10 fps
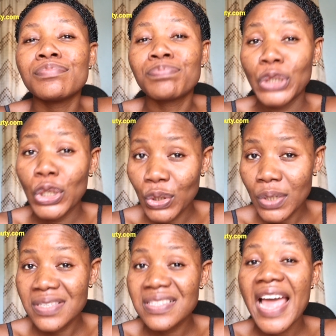
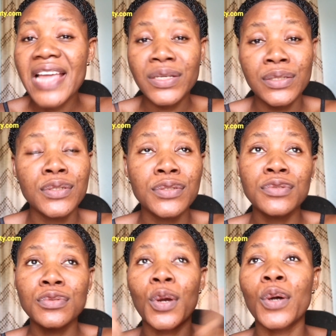products I
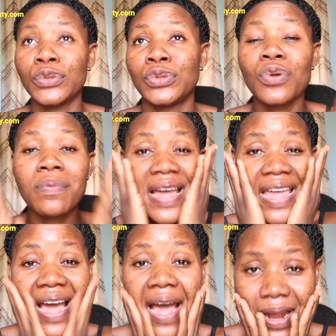use to control
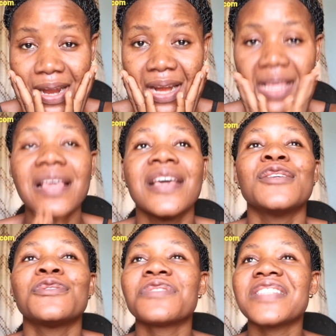my acne.
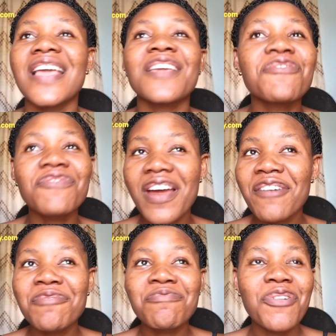So thank you
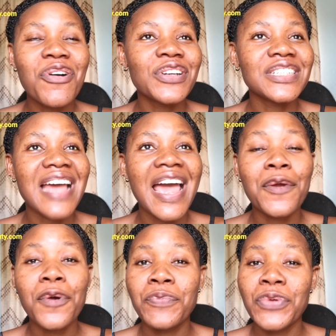very much. I
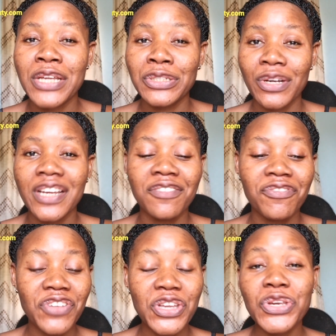hope you enjoyed the
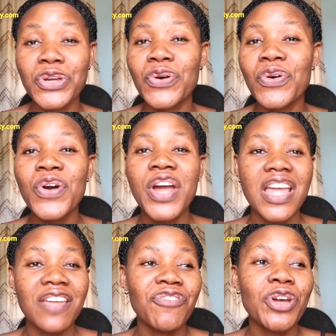video.
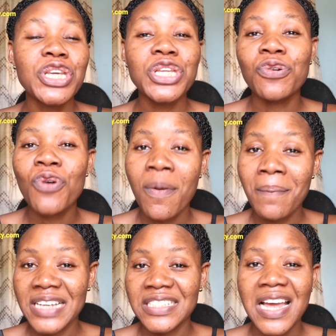If you're new
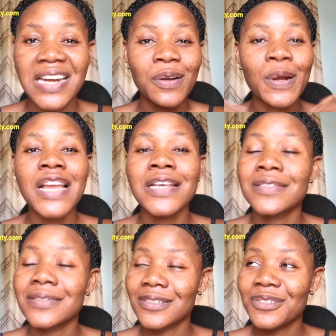on my channel,
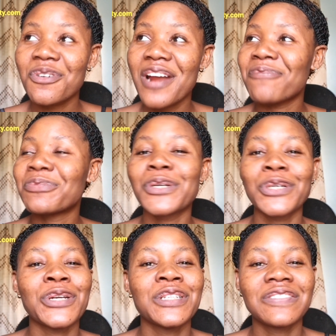kindly subscribe, turn
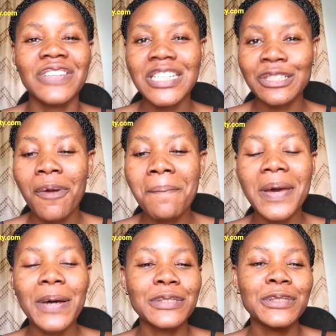on your notification
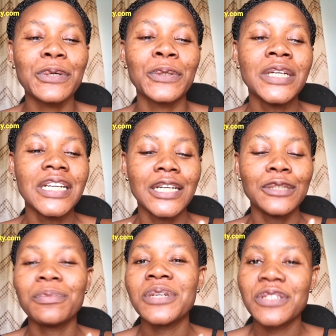bell so
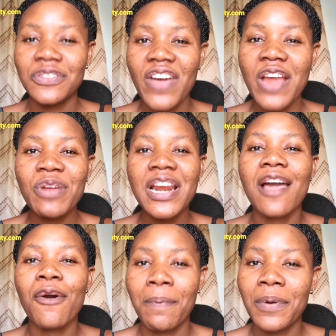you'll be notified when
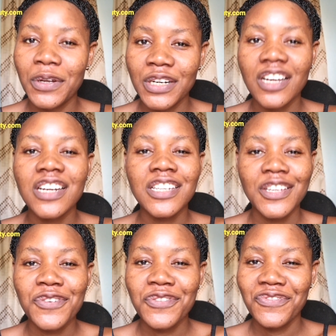I upload a
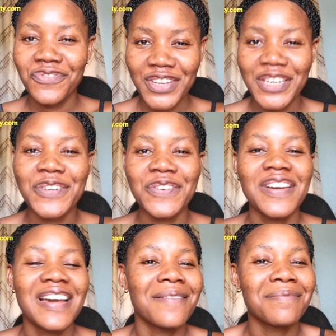new video.
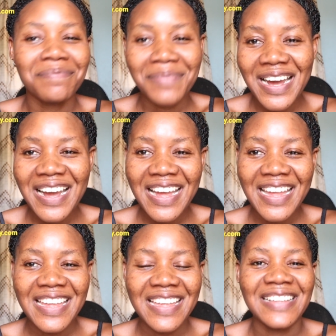
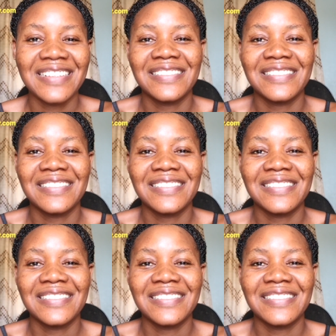Bye.